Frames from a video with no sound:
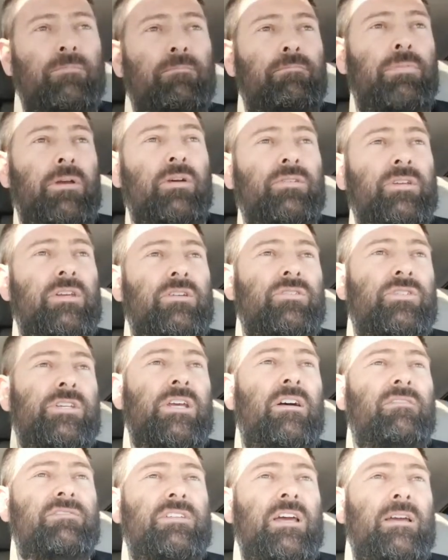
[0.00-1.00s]
build it
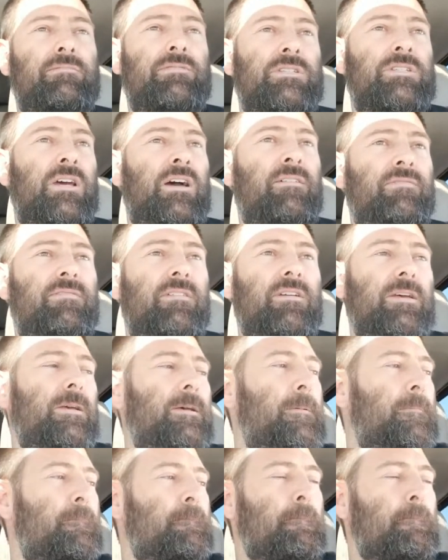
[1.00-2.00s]
yourself type stuff
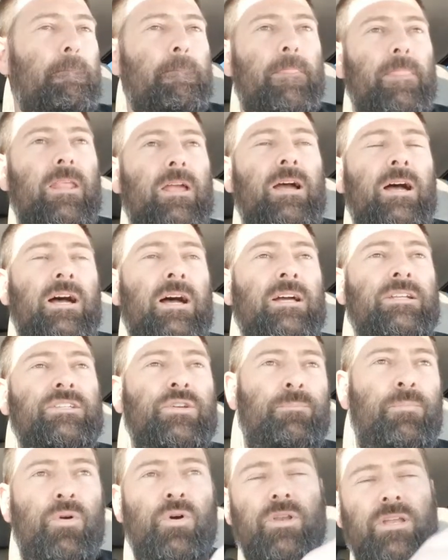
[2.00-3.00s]
to
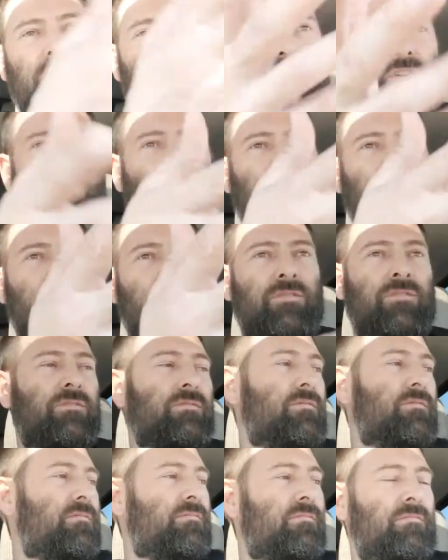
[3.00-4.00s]
put in your
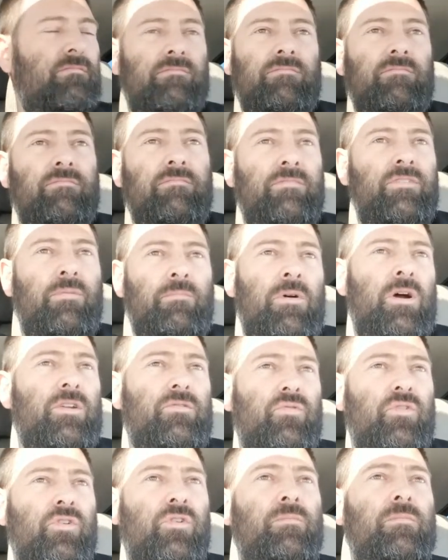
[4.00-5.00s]

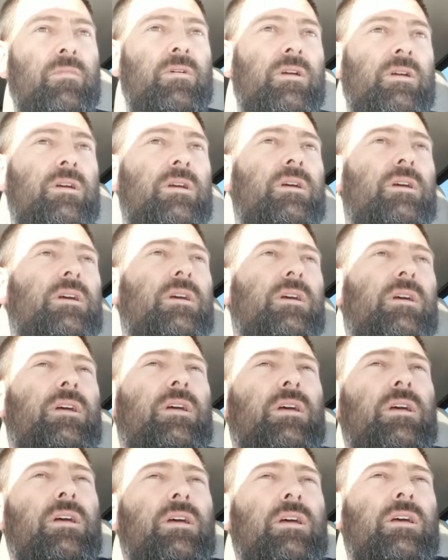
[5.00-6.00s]
mudroom.
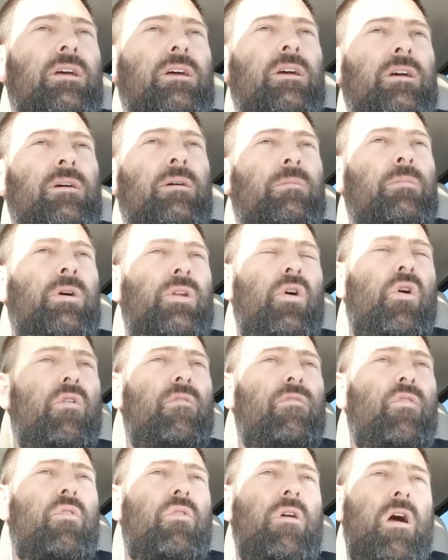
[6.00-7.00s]
But
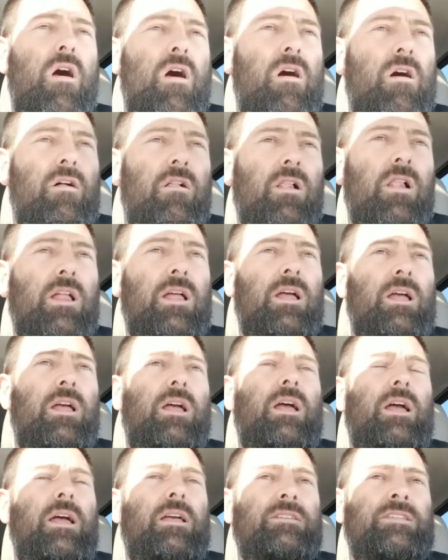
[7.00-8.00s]
overall,
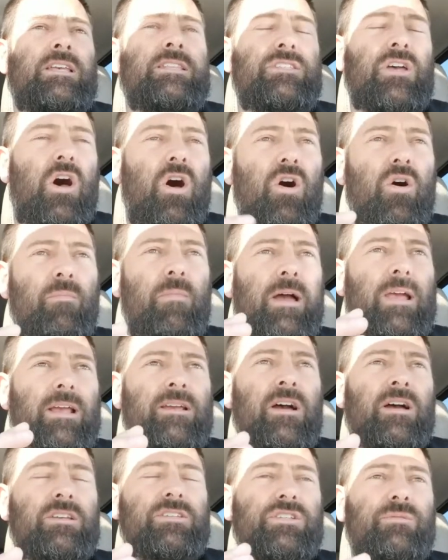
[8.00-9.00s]
since all my
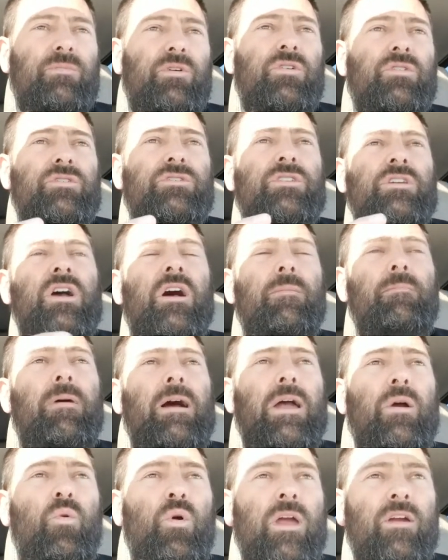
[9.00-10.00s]
customers come by
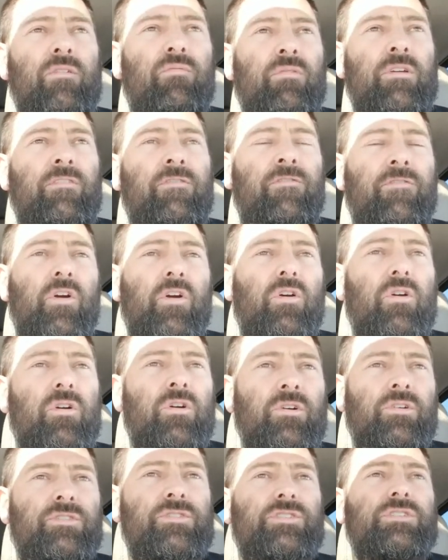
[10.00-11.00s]
way of
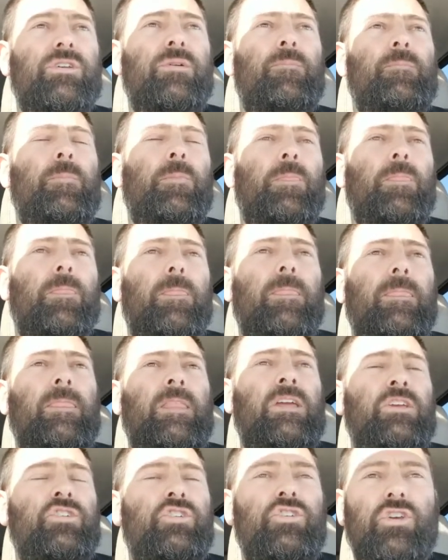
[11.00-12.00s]
referrals, they
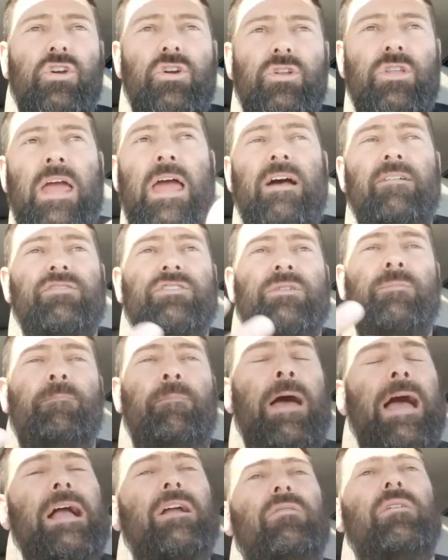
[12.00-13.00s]
should have some
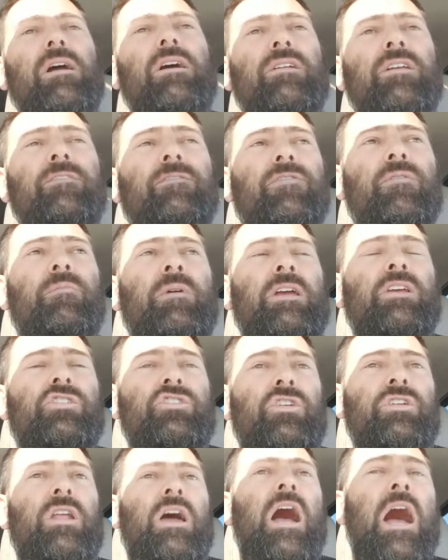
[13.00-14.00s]
background information
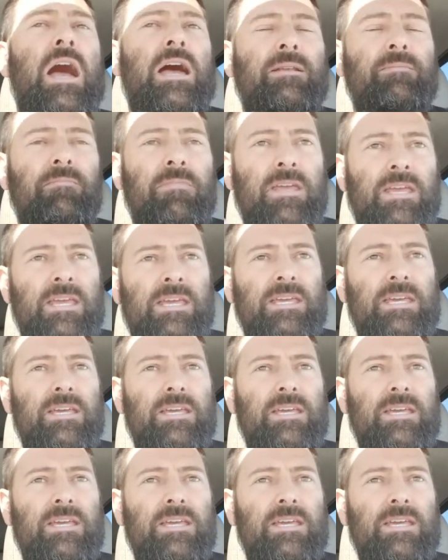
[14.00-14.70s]
on me,